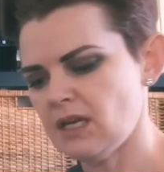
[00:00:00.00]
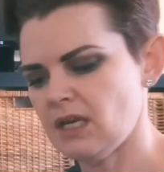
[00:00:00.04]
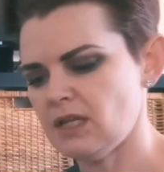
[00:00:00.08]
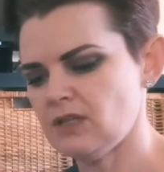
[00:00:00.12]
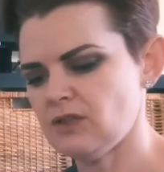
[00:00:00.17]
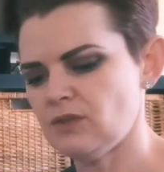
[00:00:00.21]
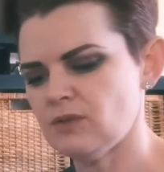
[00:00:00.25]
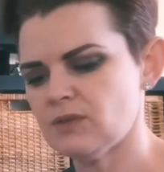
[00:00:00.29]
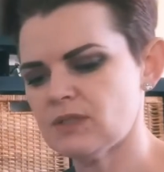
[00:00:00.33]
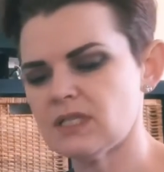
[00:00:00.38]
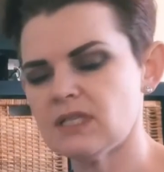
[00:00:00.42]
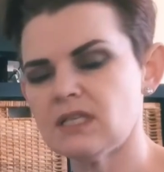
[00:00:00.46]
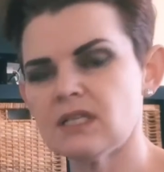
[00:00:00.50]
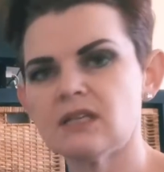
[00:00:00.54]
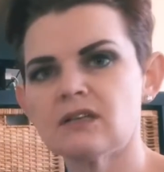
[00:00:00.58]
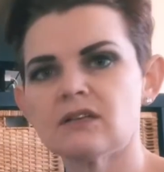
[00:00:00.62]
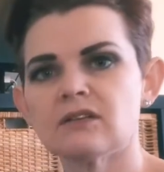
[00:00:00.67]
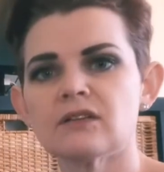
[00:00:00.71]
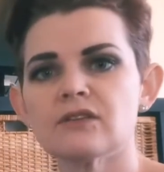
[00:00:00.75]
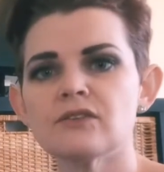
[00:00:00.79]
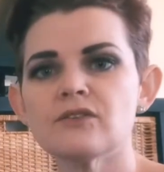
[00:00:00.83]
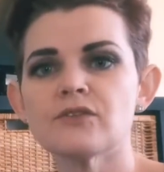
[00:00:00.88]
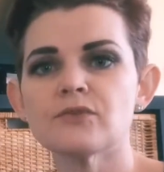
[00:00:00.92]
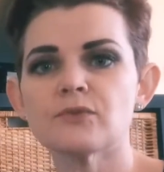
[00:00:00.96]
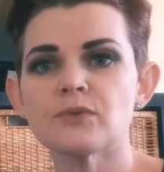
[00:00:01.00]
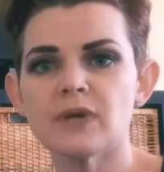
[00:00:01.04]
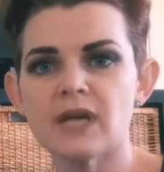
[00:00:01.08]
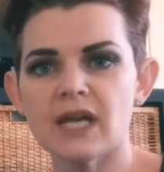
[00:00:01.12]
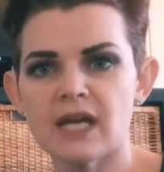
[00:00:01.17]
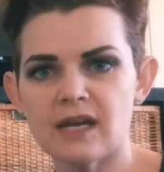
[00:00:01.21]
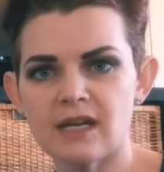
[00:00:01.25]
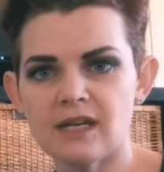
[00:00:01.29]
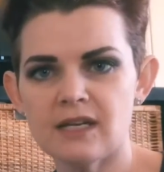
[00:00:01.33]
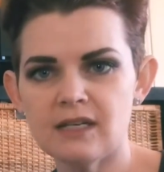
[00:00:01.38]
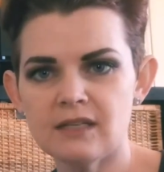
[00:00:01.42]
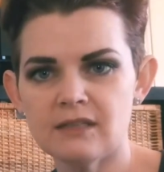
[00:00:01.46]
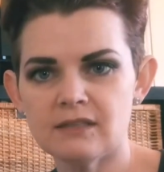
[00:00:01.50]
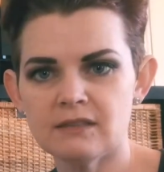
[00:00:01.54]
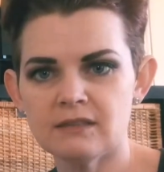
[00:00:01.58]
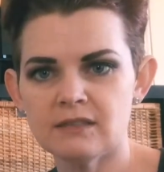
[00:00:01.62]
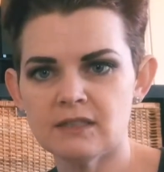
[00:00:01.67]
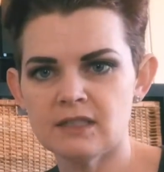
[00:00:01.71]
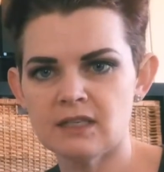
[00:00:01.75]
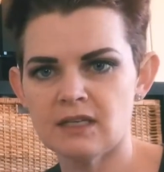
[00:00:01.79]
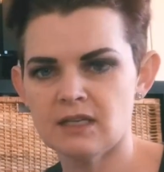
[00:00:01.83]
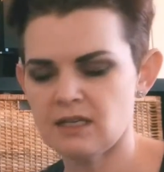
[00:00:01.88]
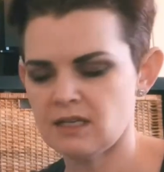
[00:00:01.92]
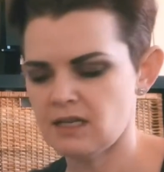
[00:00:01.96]
and use a needle and thread.
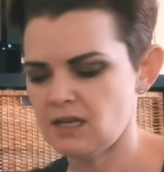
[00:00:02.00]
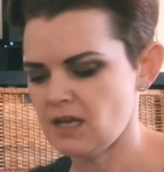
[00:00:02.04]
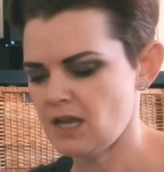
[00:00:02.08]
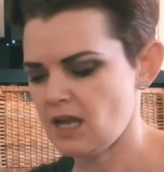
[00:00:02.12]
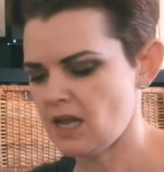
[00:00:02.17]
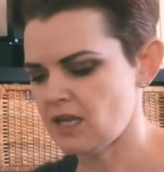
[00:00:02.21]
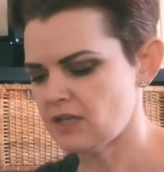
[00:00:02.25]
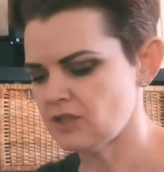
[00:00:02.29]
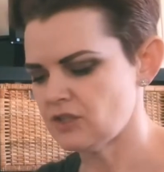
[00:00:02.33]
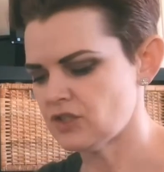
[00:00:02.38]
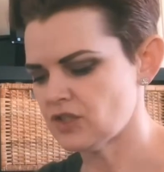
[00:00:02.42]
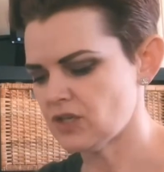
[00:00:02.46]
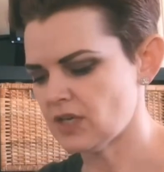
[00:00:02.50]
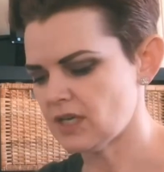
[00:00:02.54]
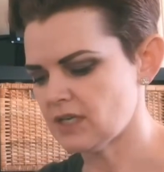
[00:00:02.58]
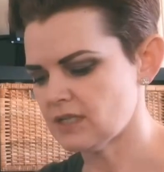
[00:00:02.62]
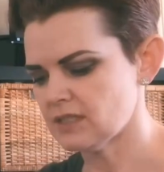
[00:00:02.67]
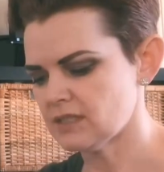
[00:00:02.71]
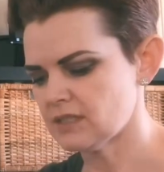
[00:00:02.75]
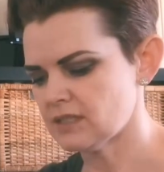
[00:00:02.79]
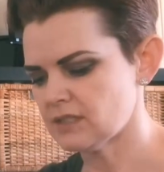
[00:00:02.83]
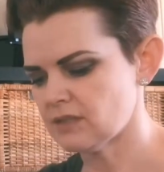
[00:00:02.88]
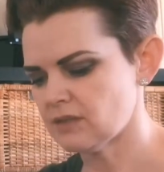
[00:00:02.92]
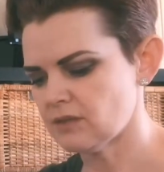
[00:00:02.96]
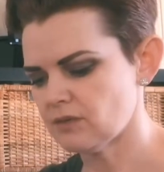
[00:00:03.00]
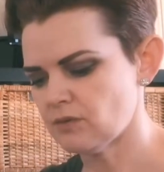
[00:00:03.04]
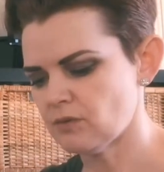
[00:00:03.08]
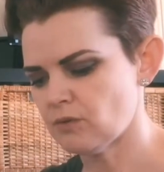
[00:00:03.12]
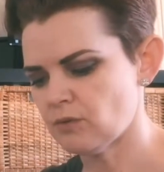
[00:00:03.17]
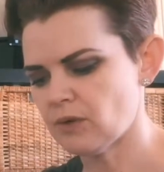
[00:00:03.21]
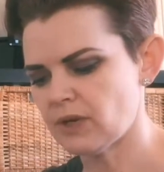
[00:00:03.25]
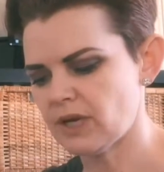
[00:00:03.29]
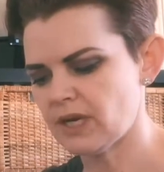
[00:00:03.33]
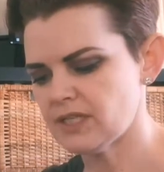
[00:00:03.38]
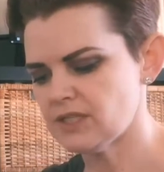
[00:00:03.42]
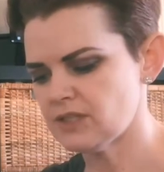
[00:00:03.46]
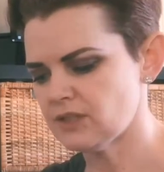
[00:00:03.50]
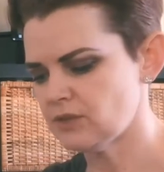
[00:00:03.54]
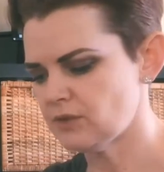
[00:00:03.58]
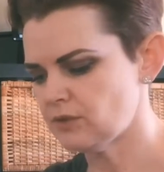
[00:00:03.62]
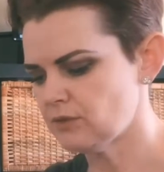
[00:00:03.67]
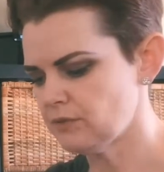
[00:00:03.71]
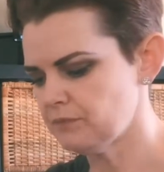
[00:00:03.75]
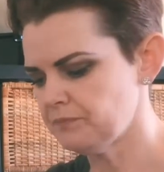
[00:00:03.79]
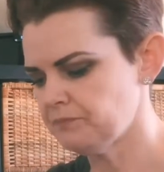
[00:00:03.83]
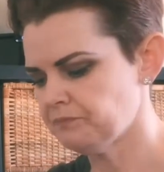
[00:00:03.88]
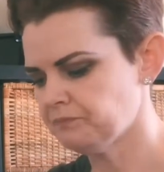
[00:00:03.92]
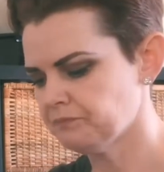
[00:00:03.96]
And just what I
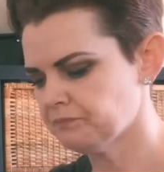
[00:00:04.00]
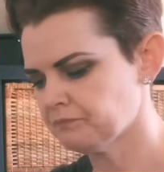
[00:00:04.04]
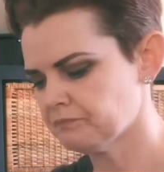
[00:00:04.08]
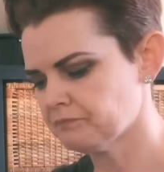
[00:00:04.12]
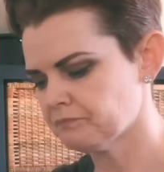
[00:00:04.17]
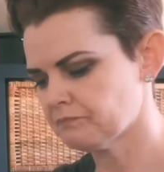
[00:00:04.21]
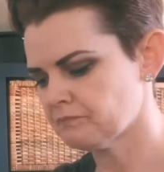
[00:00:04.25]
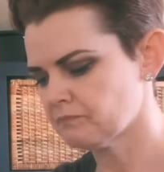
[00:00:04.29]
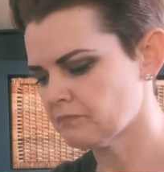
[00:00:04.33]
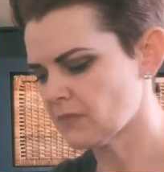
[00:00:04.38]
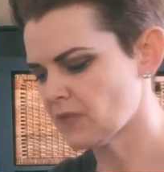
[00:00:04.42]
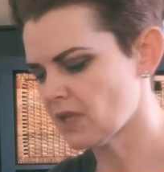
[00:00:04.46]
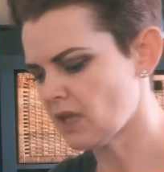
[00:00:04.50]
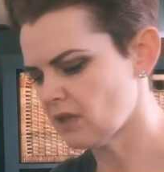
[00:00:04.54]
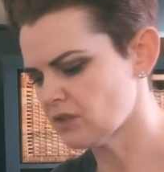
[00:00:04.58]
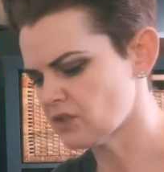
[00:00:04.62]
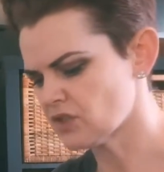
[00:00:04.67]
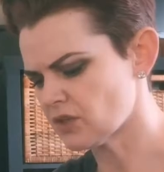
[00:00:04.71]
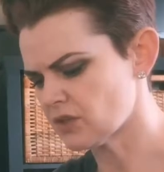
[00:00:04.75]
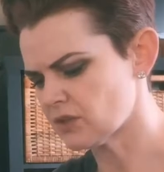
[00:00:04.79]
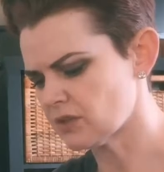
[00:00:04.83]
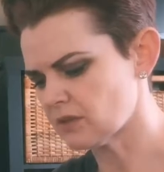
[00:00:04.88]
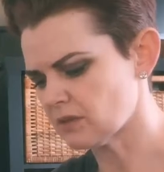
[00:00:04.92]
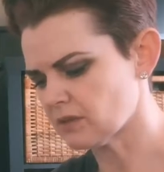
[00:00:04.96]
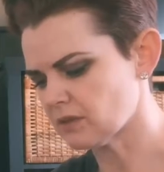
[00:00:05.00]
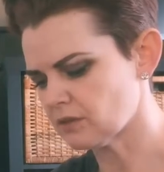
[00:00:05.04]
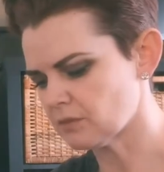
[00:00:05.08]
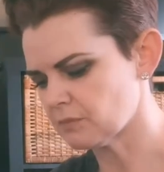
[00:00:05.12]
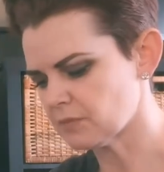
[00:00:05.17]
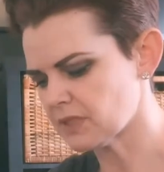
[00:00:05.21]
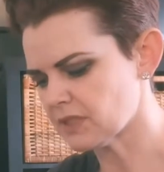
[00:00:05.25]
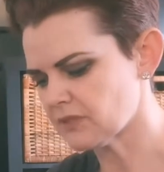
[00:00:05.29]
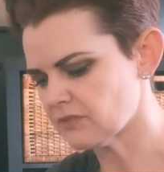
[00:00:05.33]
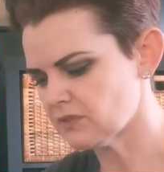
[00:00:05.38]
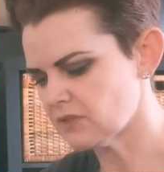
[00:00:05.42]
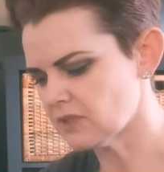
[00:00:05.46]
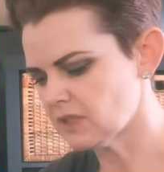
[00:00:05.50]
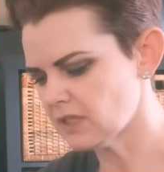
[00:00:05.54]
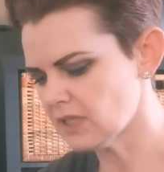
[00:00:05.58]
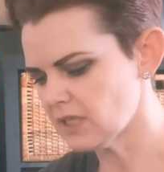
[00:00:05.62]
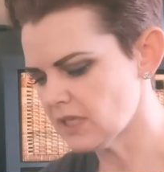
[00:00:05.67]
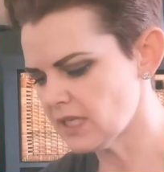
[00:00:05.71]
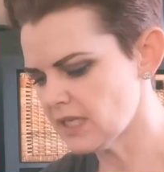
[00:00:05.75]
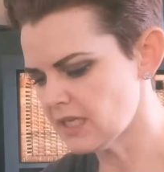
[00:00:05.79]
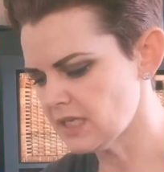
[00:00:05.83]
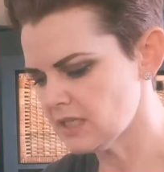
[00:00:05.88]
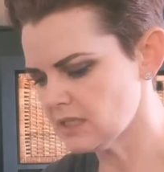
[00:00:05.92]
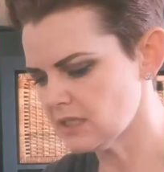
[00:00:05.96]
do, I'll show you a little bit if you'd
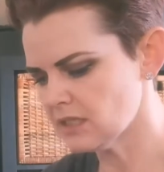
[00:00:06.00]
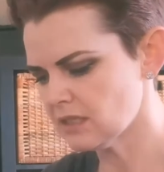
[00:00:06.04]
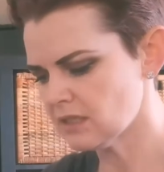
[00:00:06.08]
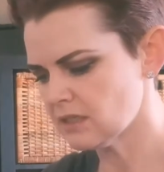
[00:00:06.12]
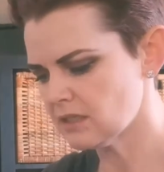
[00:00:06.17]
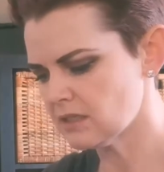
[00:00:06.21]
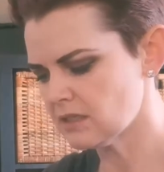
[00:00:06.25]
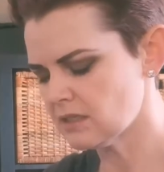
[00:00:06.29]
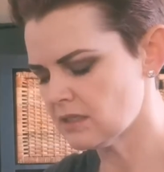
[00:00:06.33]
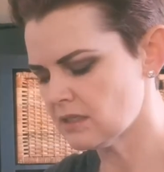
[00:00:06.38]
like.